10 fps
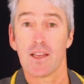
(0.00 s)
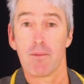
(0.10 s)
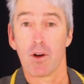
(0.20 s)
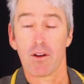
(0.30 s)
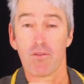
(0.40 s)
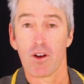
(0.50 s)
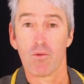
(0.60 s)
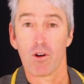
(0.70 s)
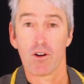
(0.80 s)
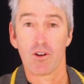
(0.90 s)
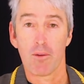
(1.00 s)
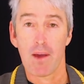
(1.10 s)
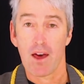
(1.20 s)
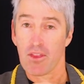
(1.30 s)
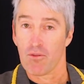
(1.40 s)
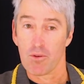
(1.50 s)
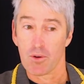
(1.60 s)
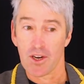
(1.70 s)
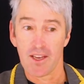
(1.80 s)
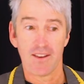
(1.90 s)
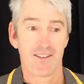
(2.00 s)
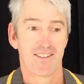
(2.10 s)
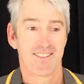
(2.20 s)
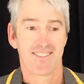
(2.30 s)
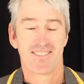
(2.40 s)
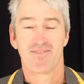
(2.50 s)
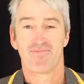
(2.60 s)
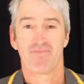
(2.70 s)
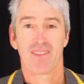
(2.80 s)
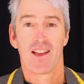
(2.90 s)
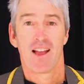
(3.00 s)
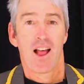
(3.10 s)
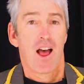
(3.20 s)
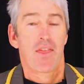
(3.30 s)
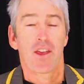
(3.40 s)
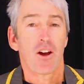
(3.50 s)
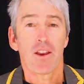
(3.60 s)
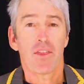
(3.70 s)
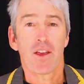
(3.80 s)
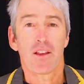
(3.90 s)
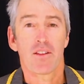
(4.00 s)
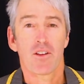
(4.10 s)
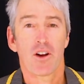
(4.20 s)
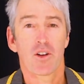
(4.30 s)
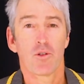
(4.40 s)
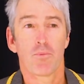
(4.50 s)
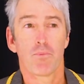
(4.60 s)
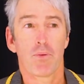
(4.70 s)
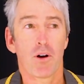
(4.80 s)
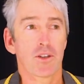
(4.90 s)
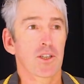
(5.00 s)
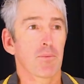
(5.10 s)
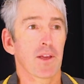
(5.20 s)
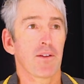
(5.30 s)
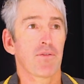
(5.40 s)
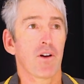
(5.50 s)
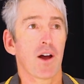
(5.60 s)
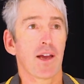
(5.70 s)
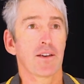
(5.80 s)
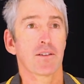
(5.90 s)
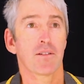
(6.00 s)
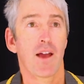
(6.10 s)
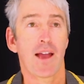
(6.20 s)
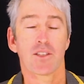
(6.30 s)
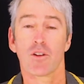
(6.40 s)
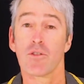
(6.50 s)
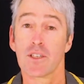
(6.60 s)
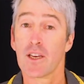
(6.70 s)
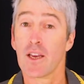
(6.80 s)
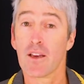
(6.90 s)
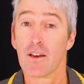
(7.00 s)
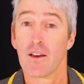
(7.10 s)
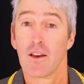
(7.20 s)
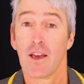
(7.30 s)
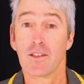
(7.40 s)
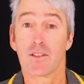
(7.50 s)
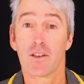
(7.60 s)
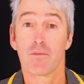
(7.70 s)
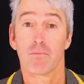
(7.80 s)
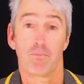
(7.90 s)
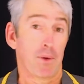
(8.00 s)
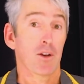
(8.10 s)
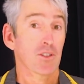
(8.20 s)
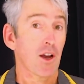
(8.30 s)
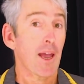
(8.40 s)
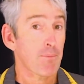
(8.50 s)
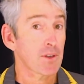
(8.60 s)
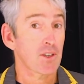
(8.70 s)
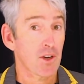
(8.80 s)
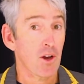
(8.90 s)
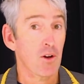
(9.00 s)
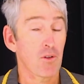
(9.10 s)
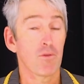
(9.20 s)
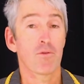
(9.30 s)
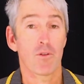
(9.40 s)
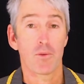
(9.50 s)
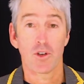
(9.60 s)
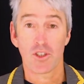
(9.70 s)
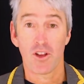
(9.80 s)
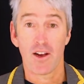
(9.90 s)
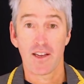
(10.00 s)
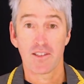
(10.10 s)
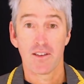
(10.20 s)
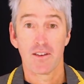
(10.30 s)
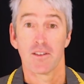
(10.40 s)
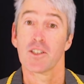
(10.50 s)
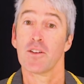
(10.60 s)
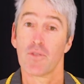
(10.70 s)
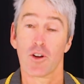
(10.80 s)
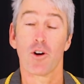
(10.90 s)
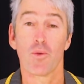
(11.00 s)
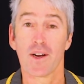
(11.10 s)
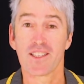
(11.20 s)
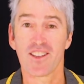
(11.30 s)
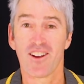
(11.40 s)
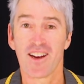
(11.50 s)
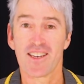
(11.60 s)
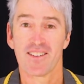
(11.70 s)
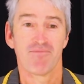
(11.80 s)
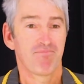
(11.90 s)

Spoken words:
that microphone right on your mouth, everybody. The only thing that I could possibly find as a critique is that, because I happen to know from her slides, she forgot one slide,